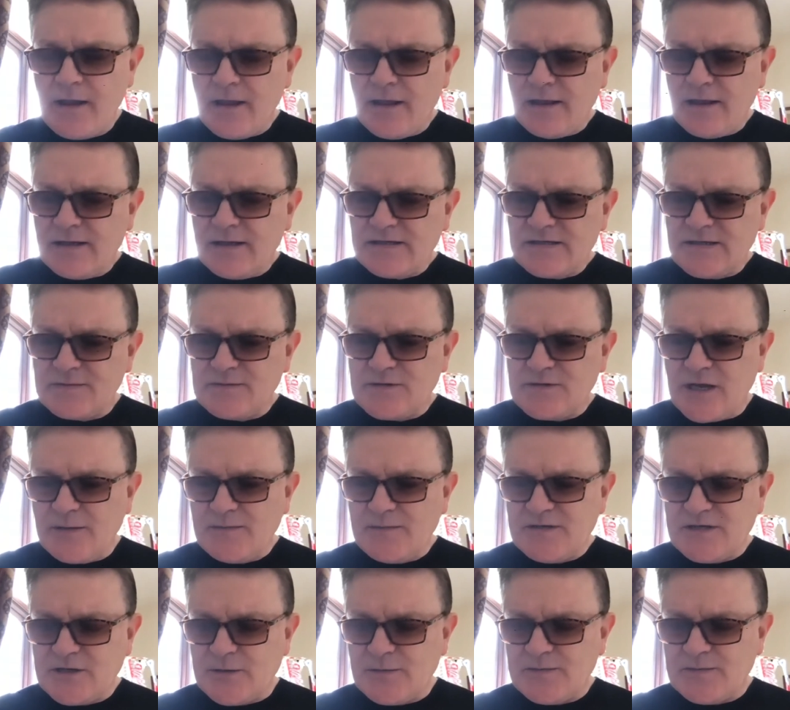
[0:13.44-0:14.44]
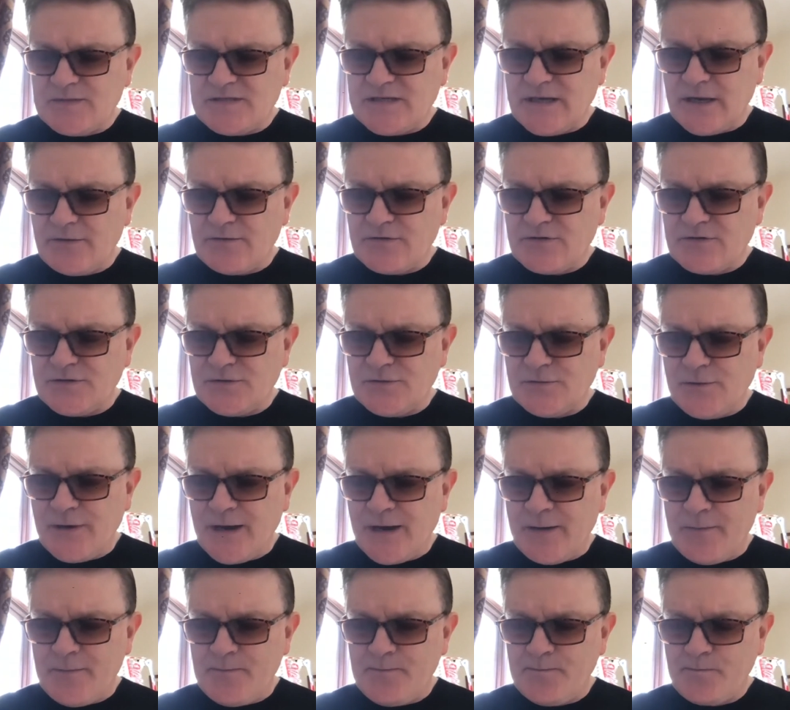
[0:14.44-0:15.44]
Sometimes it comes down
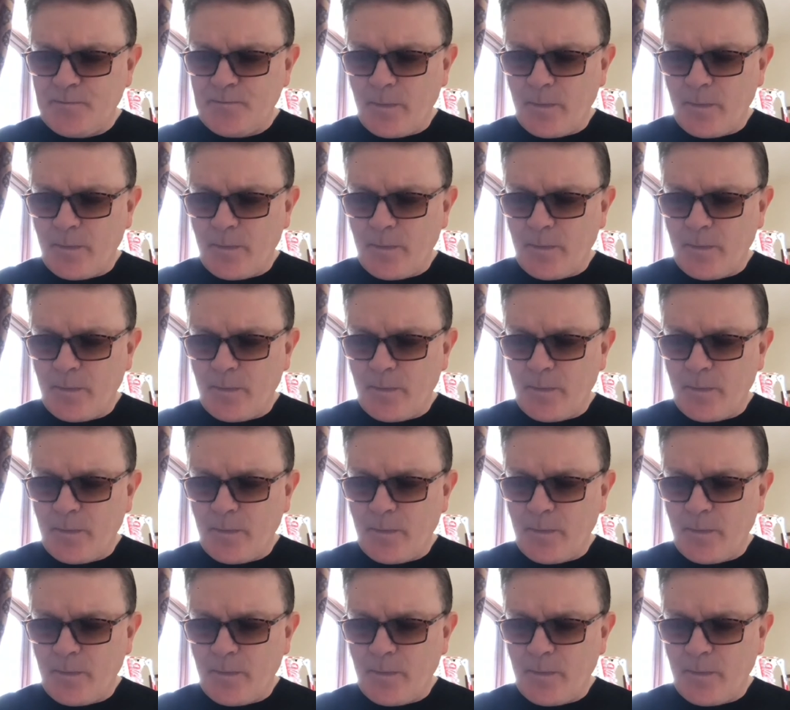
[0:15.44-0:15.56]
to